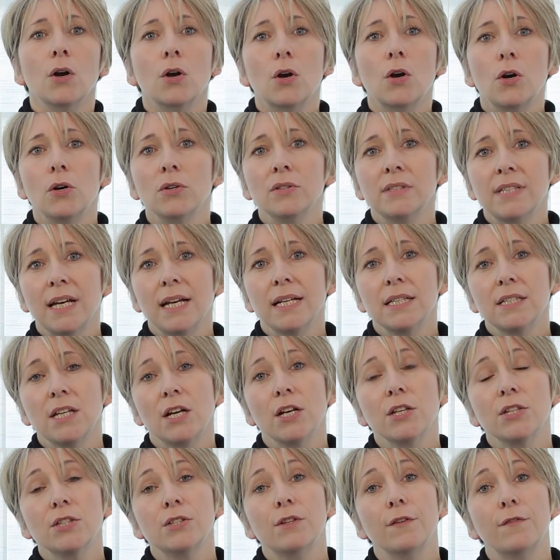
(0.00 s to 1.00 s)
Contact
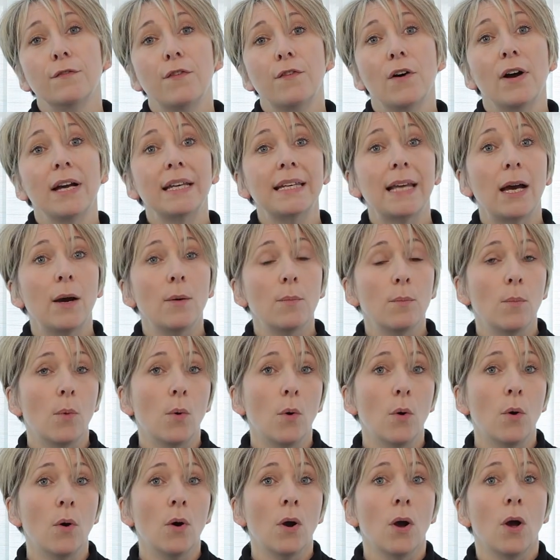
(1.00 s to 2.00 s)
us to find out
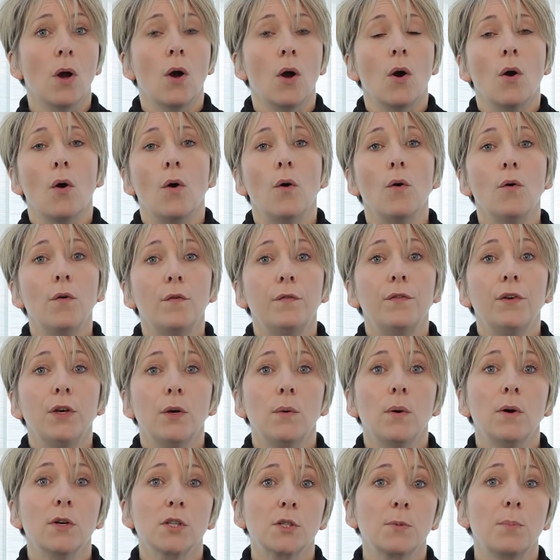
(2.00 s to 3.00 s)
more or
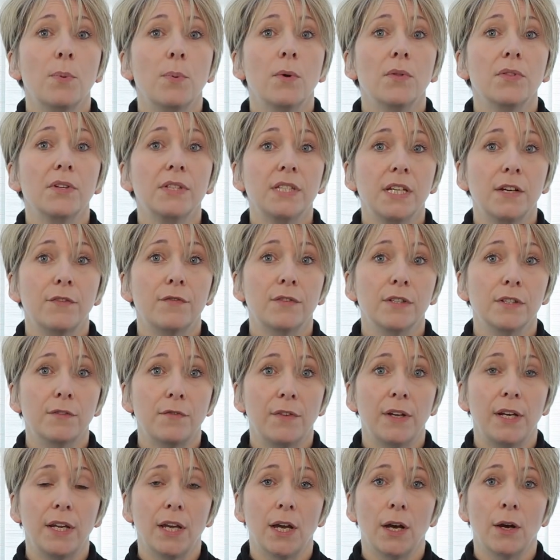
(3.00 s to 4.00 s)
view our Spot the Difference
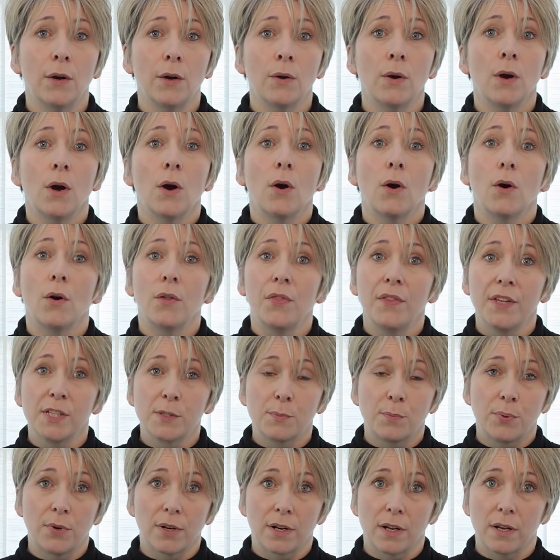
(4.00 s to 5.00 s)
video on
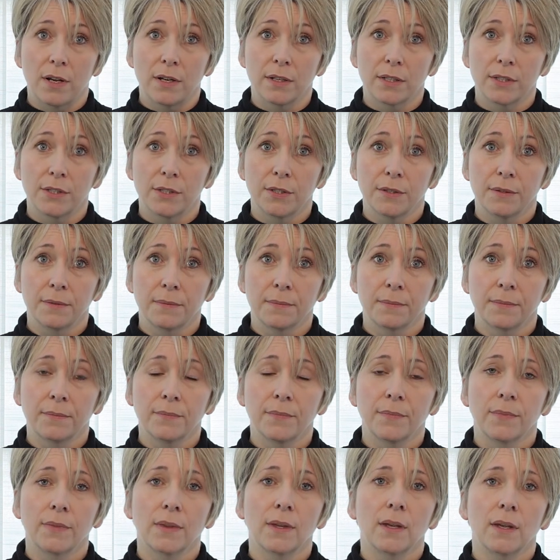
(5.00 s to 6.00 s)
this product.
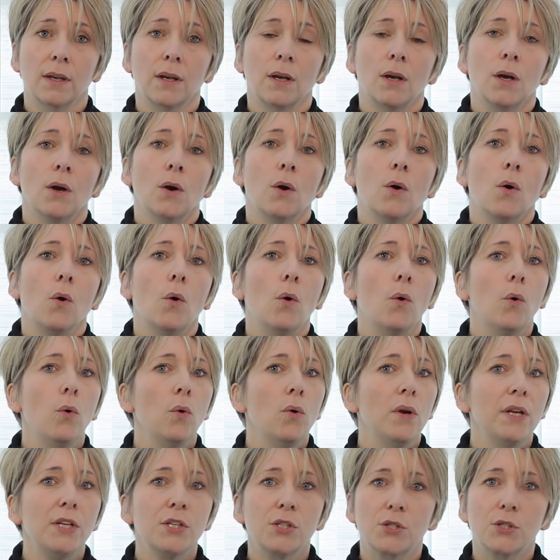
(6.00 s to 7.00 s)

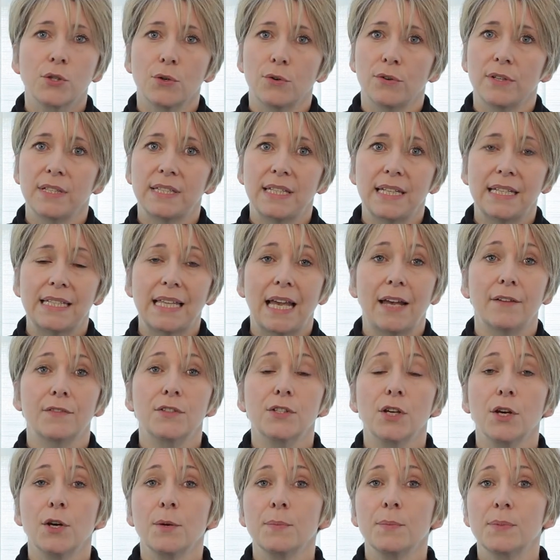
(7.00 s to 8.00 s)
All insurances have
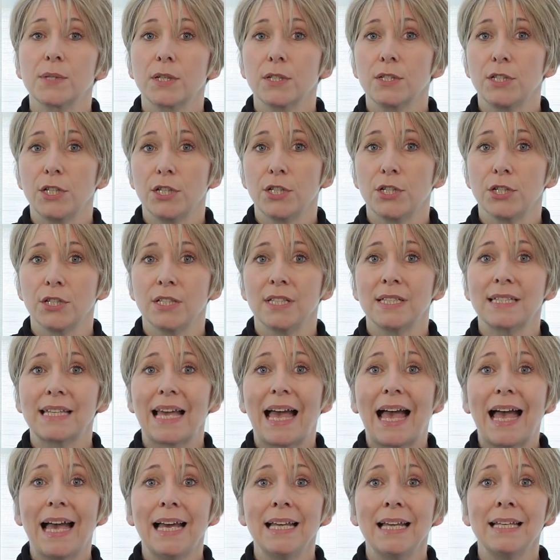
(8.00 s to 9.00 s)
terms and conditions
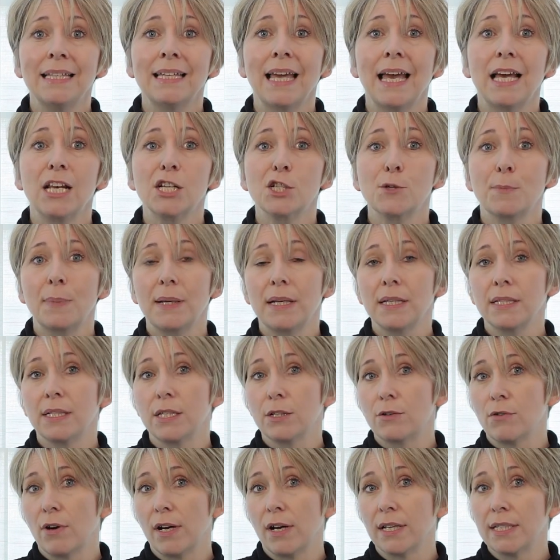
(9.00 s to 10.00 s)
and
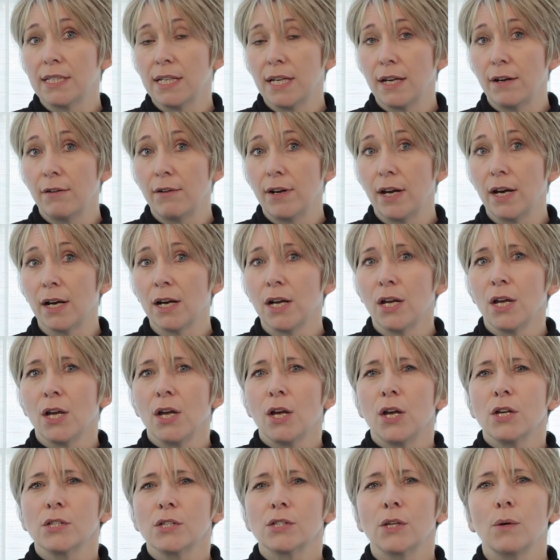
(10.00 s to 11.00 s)
eligibility criteria,
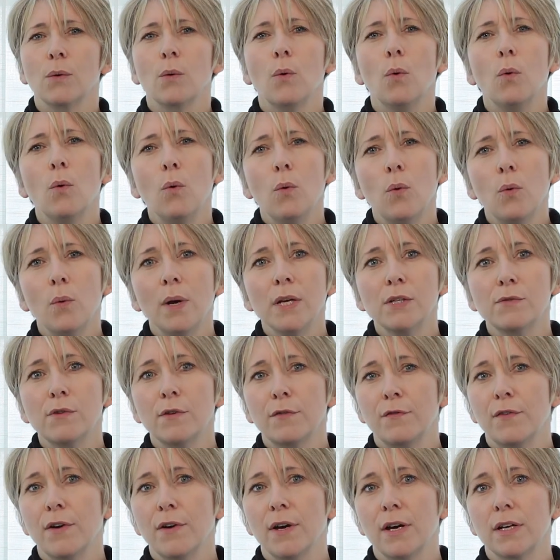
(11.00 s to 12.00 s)
so always
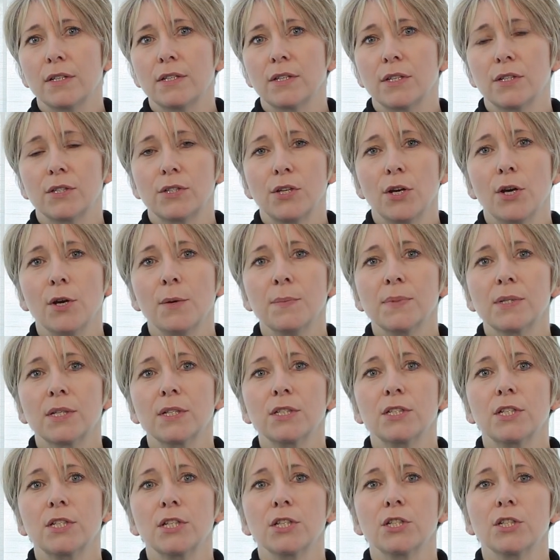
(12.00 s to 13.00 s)
refer to the terms and
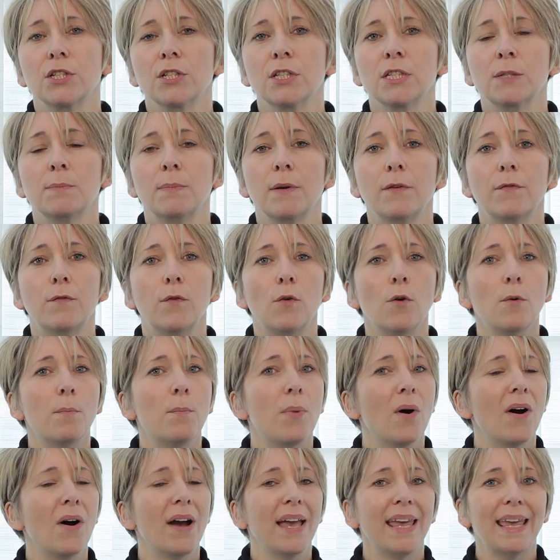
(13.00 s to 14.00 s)
conditions before
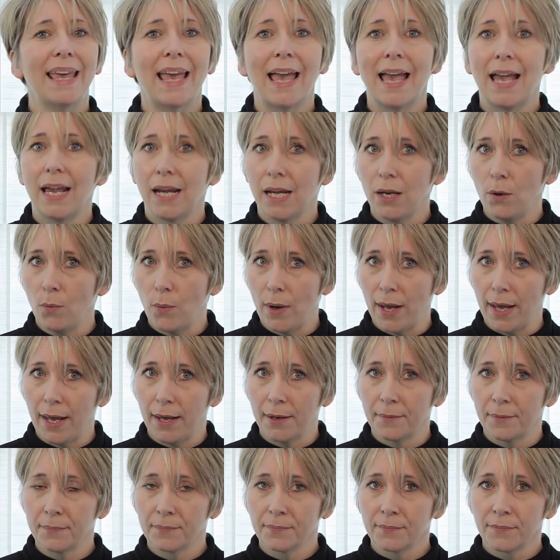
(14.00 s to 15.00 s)
buying
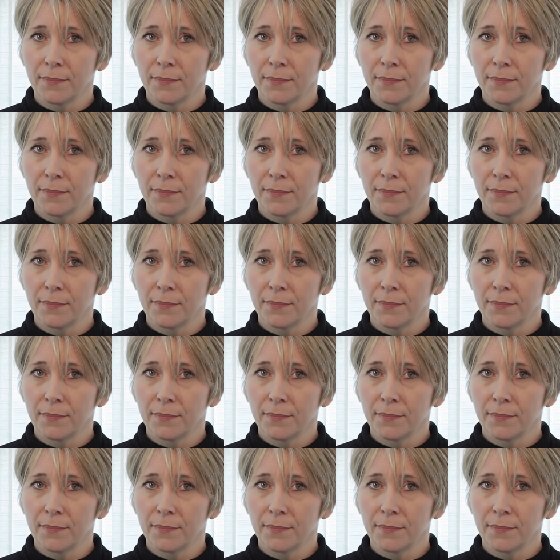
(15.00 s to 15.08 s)
anywhere.